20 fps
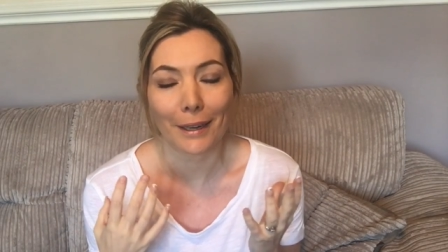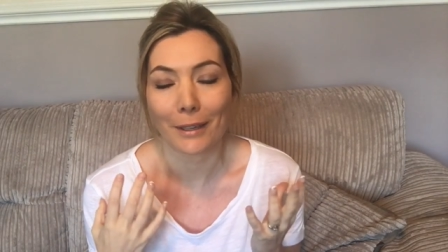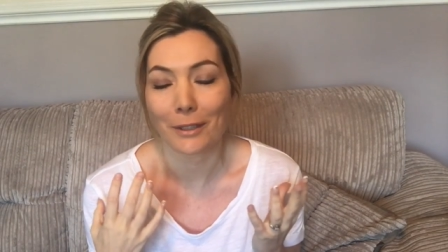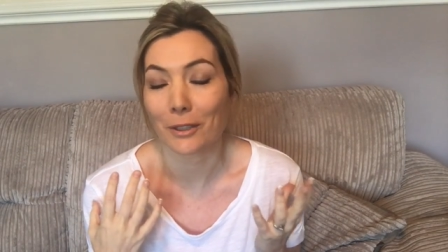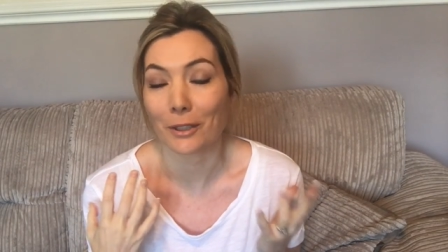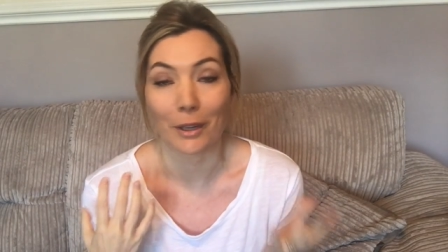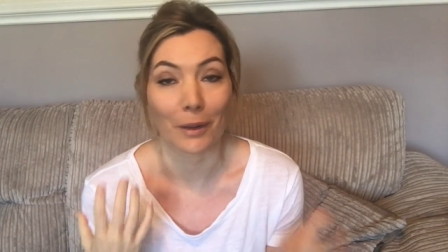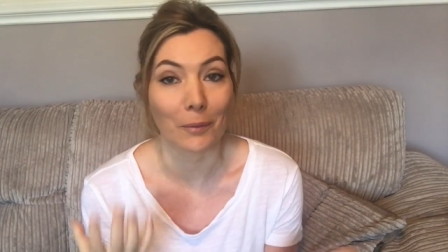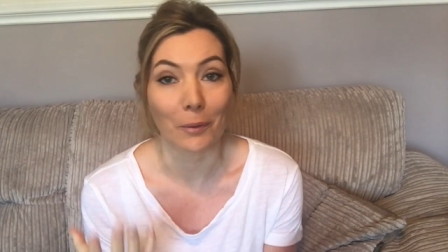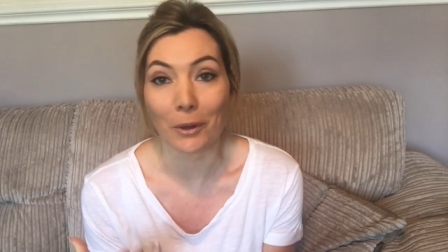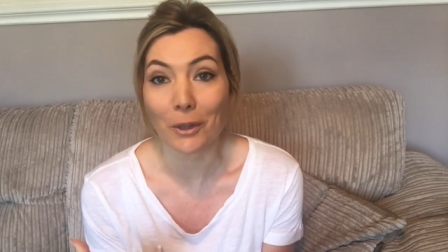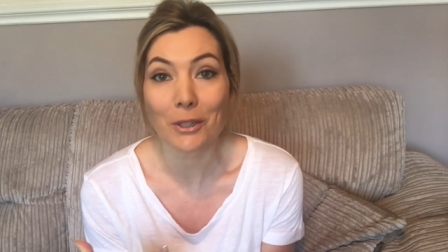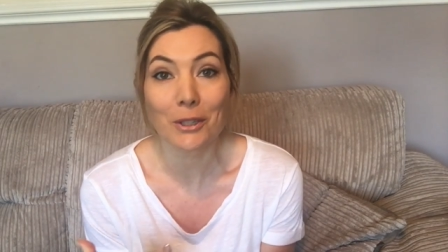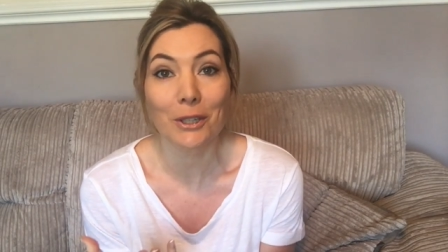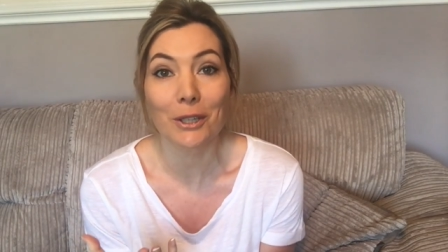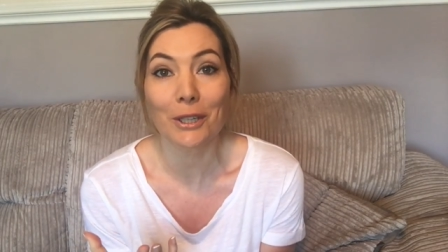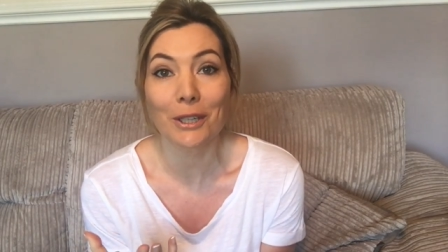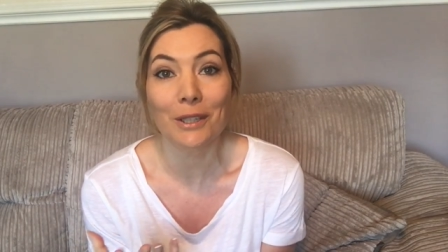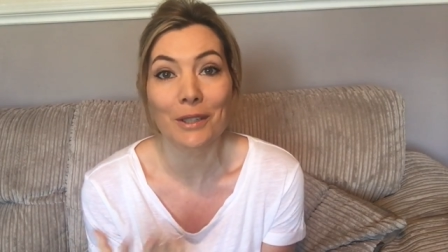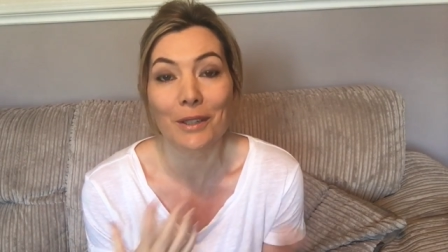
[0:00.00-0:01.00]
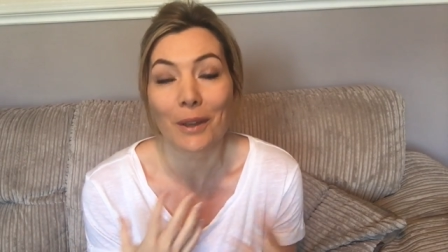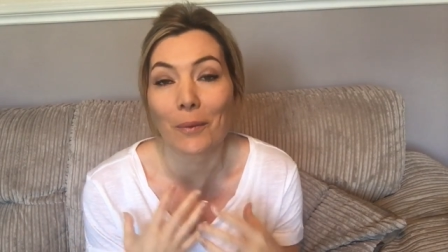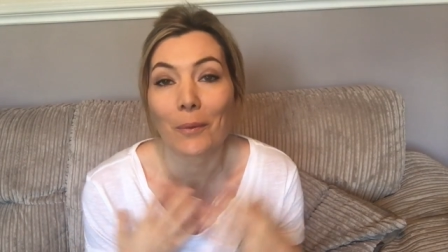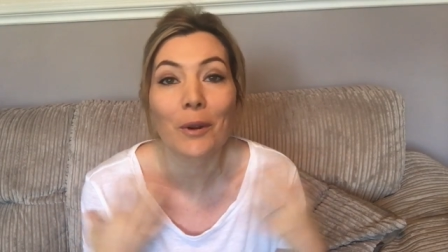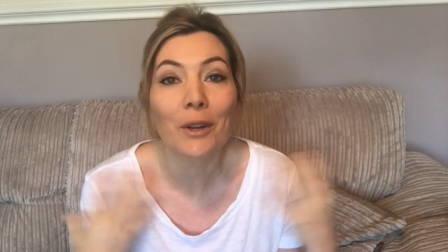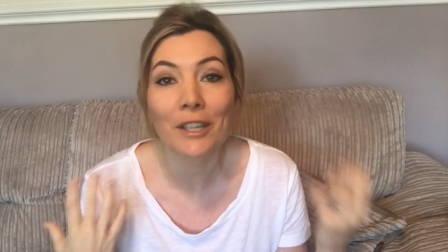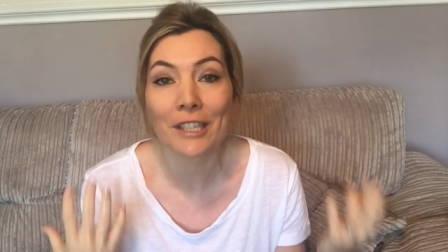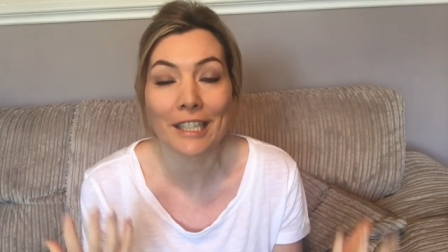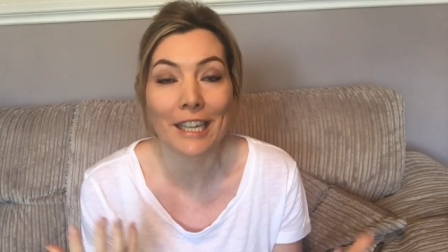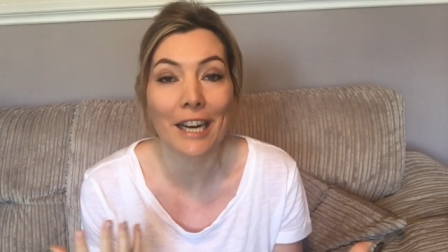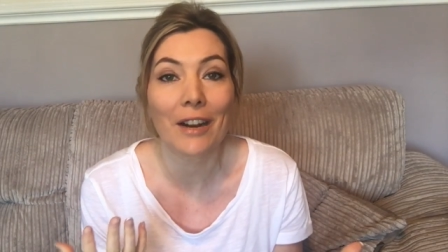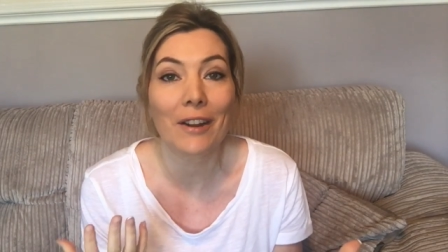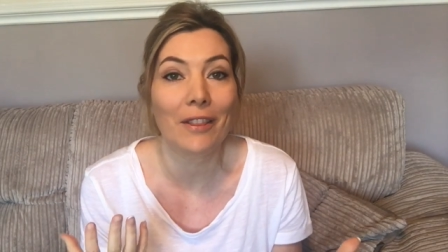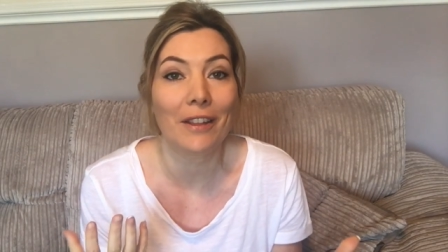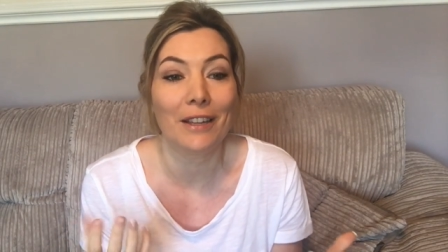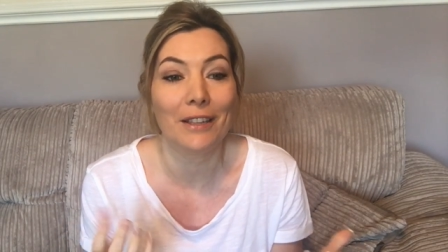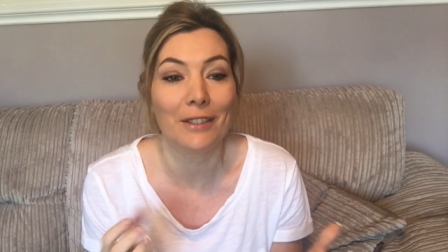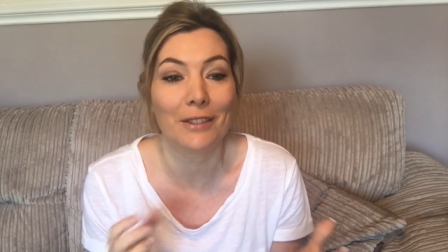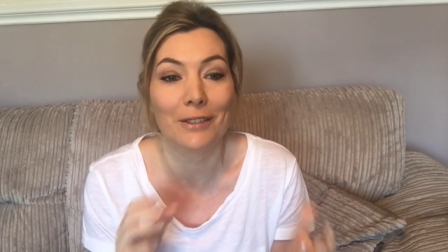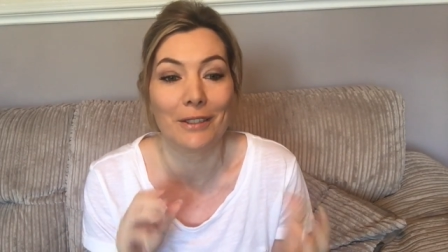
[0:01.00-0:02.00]
do I want to do it? Do I want to share
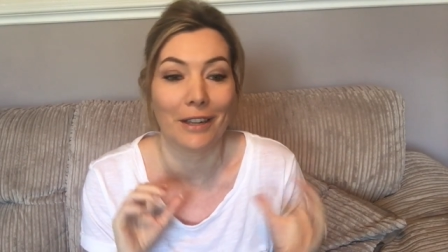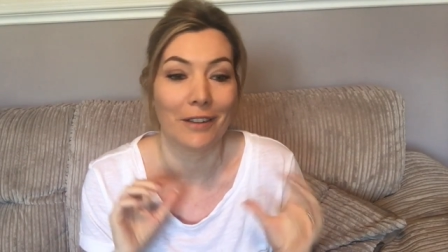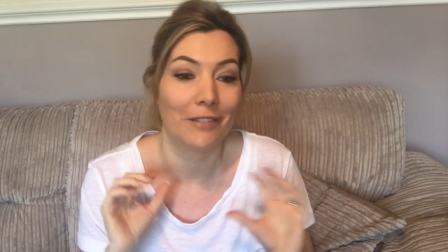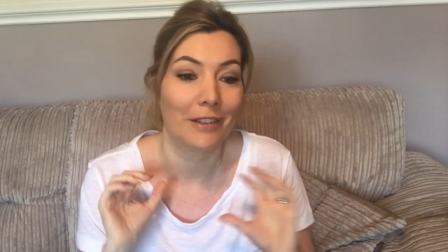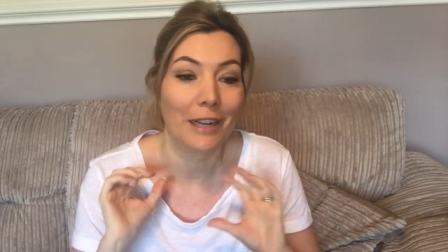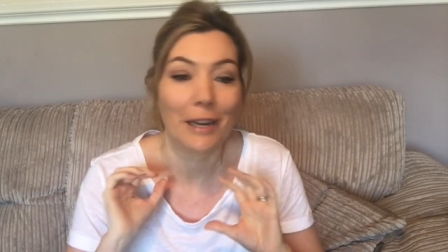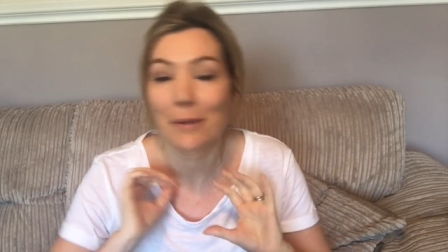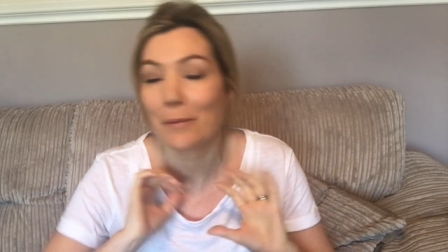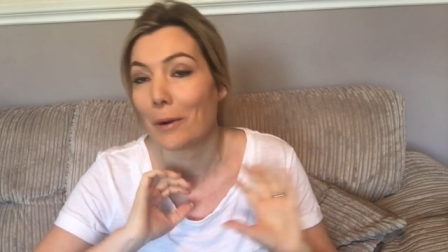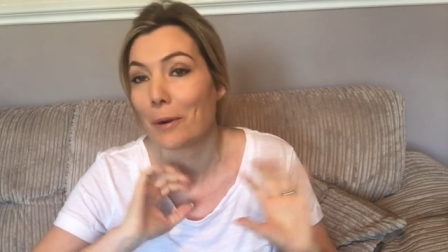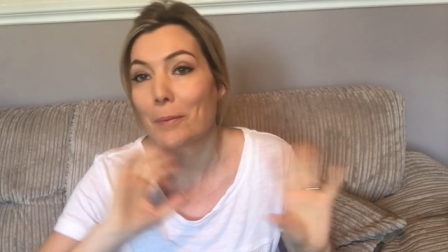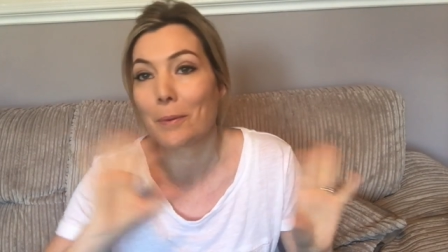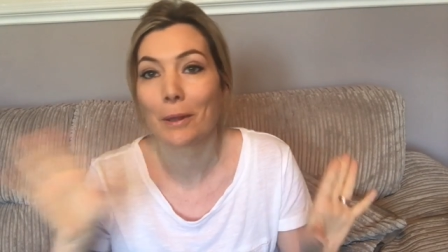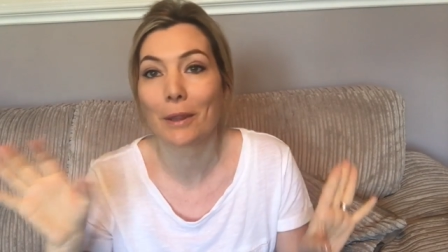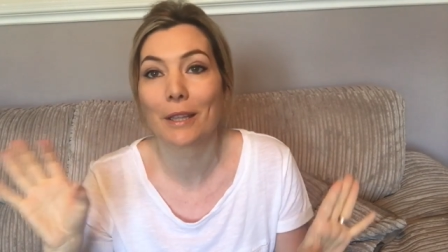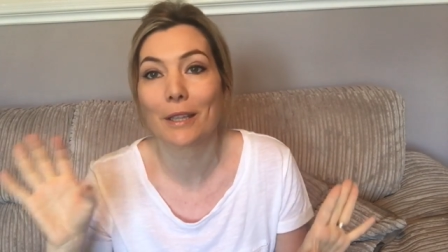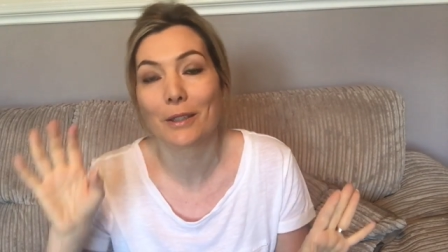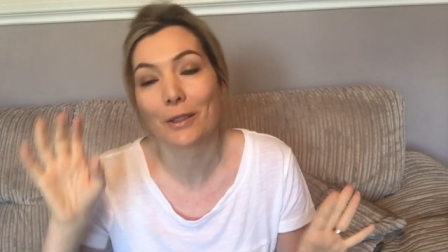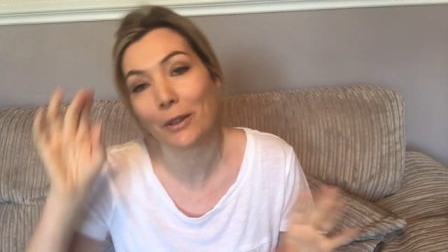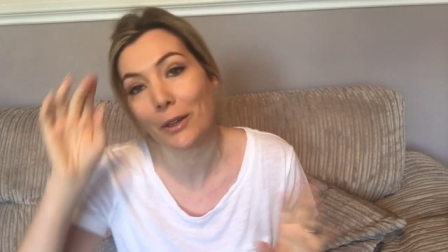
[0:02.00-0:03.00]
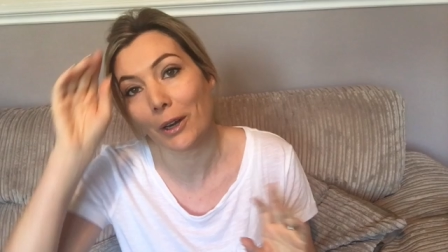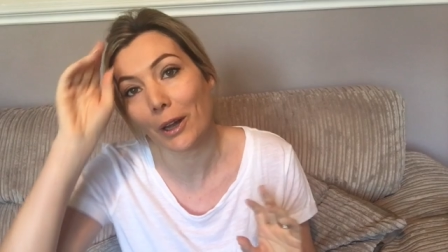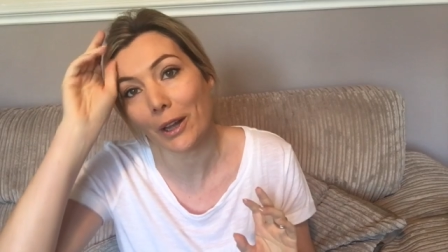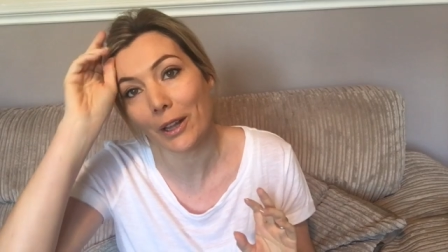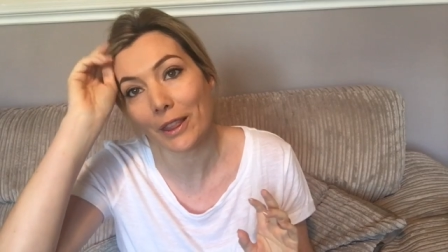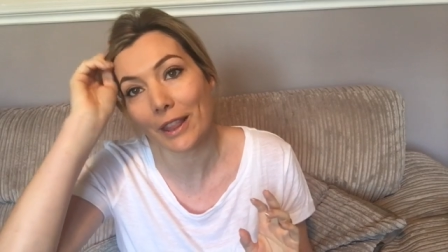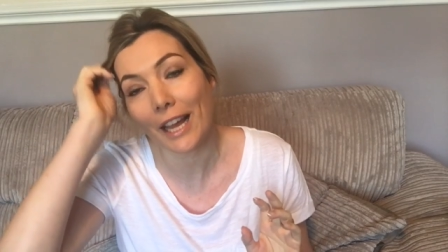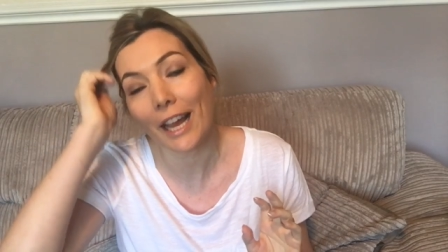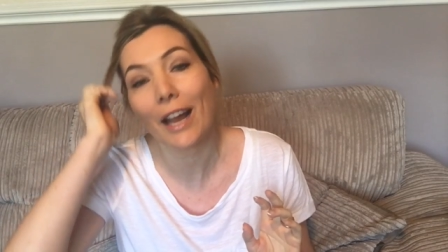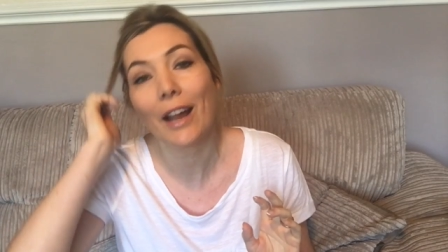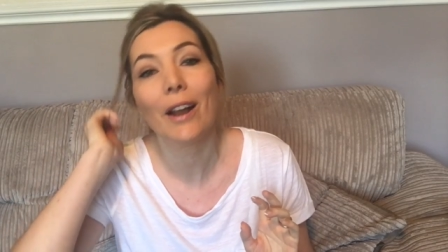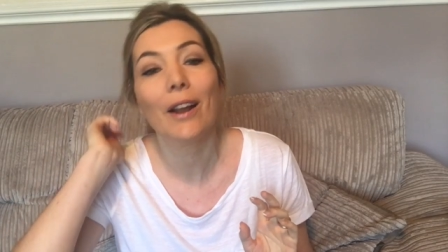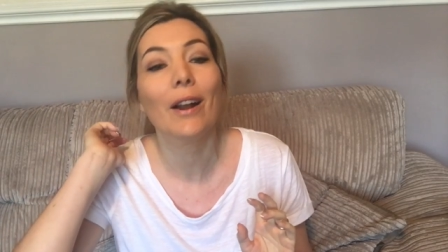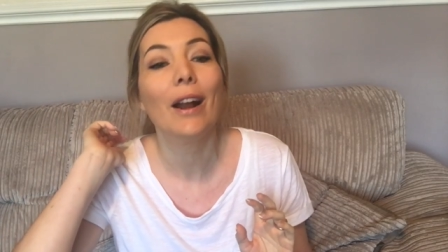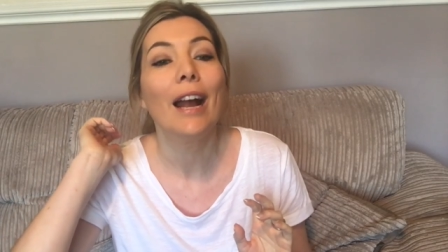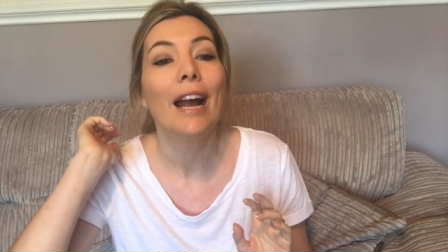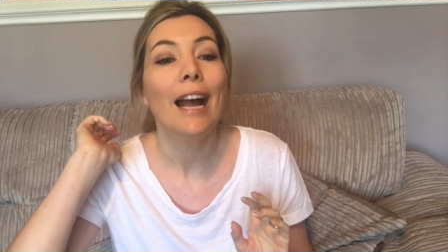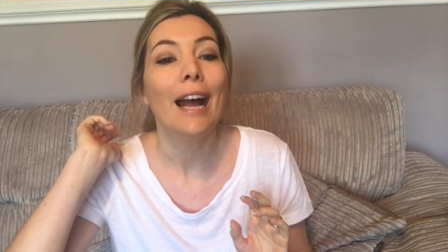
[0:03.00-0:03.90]
this? Do I really want to put this all out there?